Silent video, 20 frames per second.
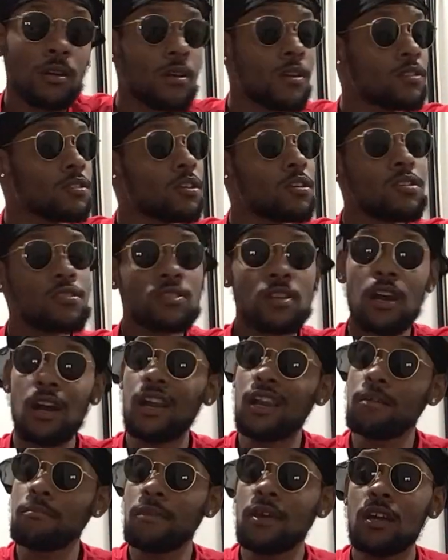So you
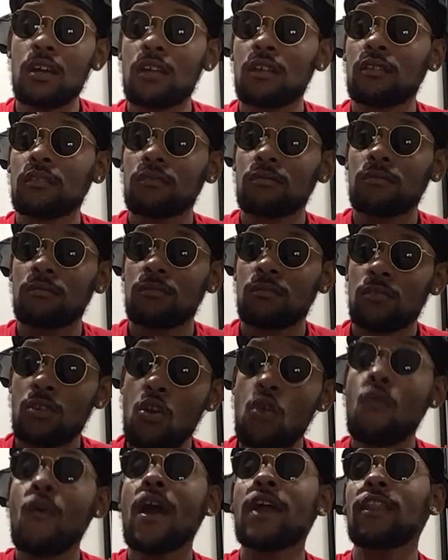telling me
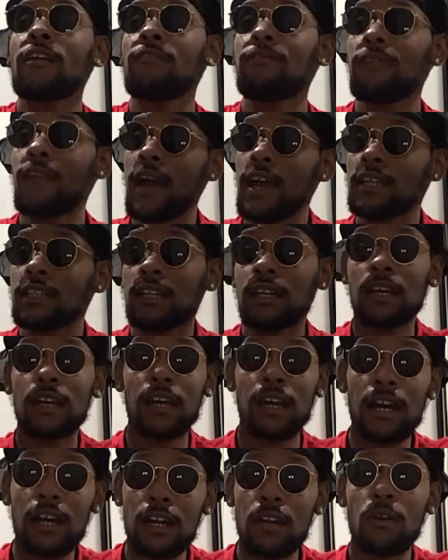you rather flash a
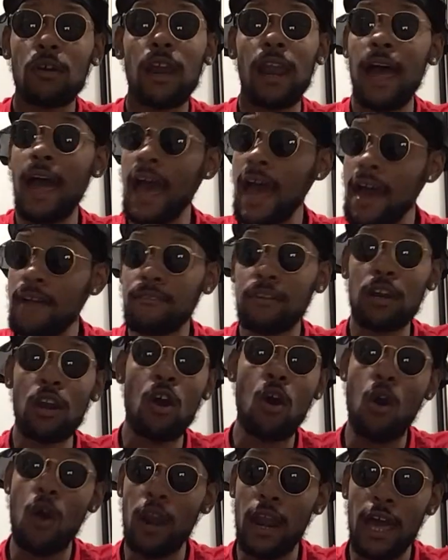gun on live and
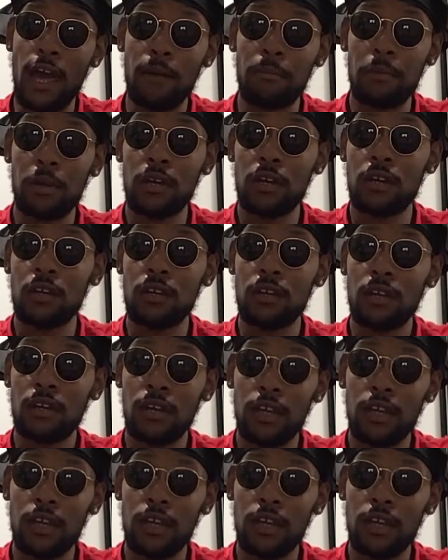all that, man,